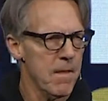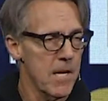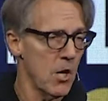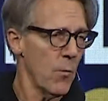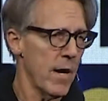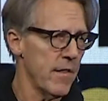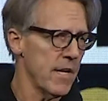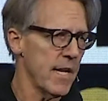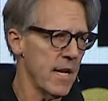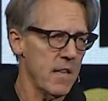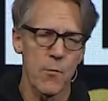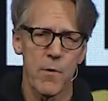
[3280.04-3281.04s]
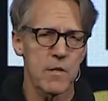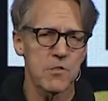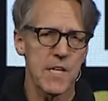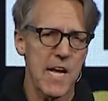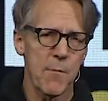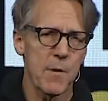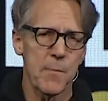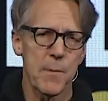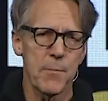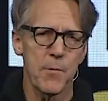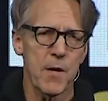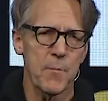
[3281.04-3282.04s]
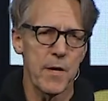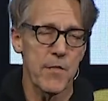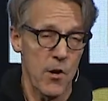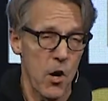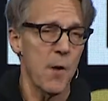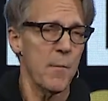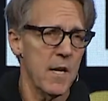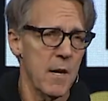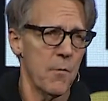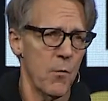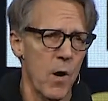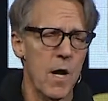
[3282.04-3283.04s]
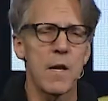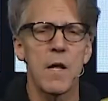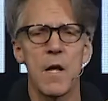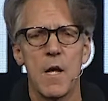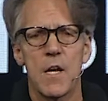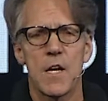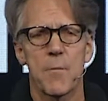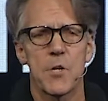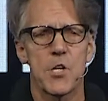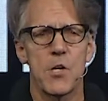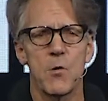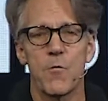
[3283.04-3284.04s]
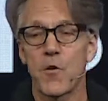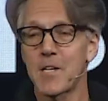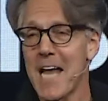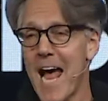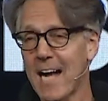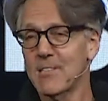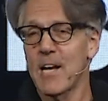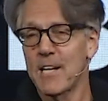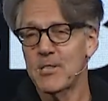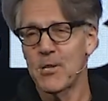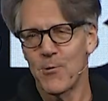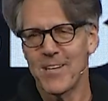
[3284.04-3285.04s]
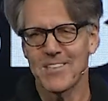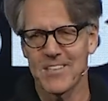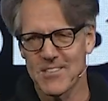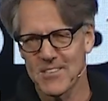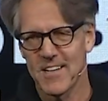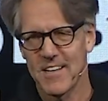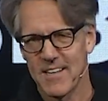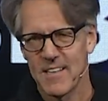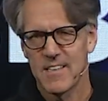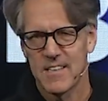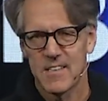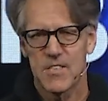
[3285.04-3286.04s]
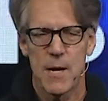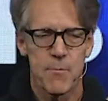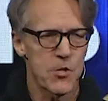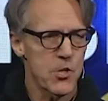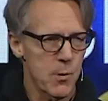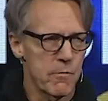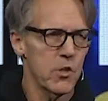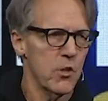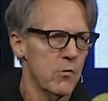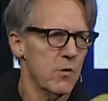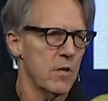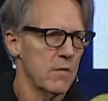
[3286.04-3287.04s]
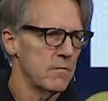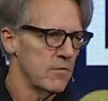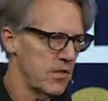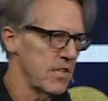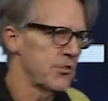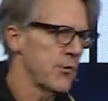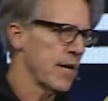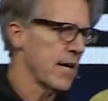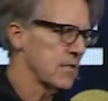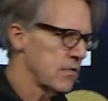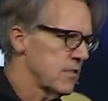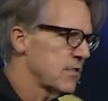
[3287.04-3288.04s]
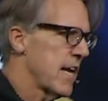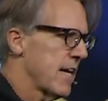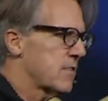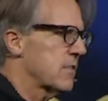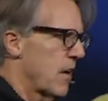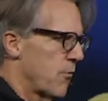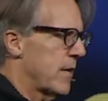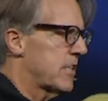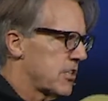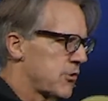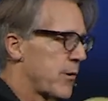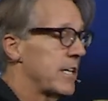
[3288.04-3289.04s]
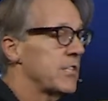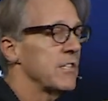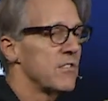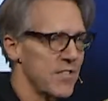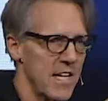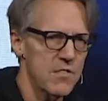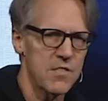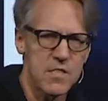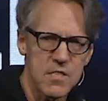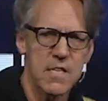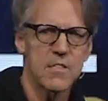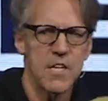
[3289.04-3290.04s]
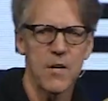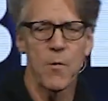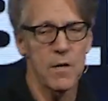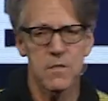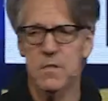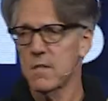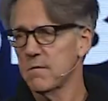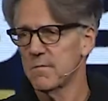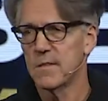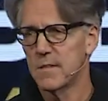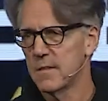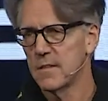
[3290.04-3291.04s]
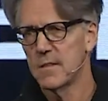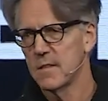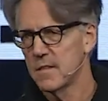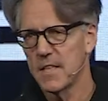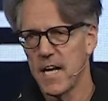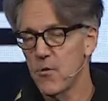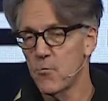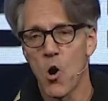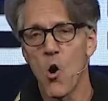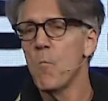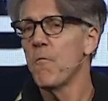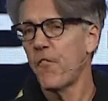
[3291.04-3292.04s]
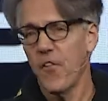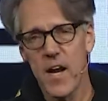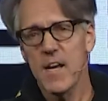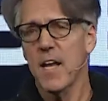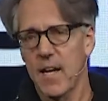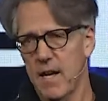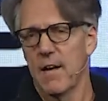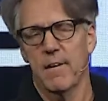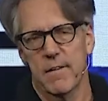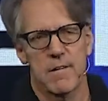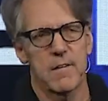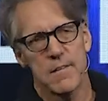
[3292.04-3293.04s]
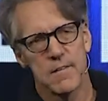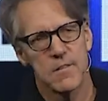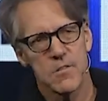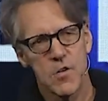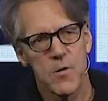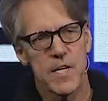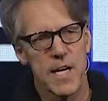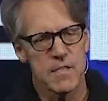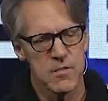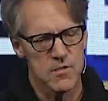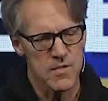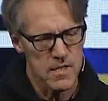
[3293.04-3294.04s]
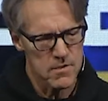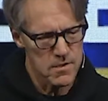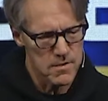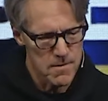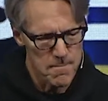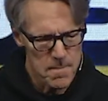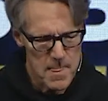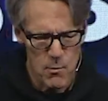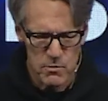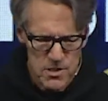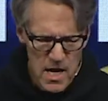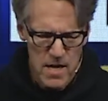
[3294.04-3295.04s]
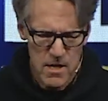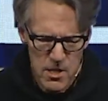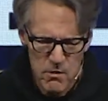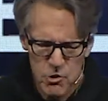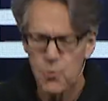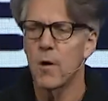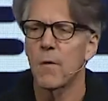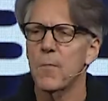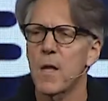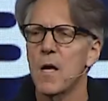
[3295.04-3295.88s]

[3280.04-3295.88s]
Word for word: You know why they did it? They wanted to see how many people could be in their army, number one. Number two, for taxation reasons. Chapter two of Luke, Caesar Augustus takes a registration census because he wants to get Rome funded. So he takes the census. That was not unusual.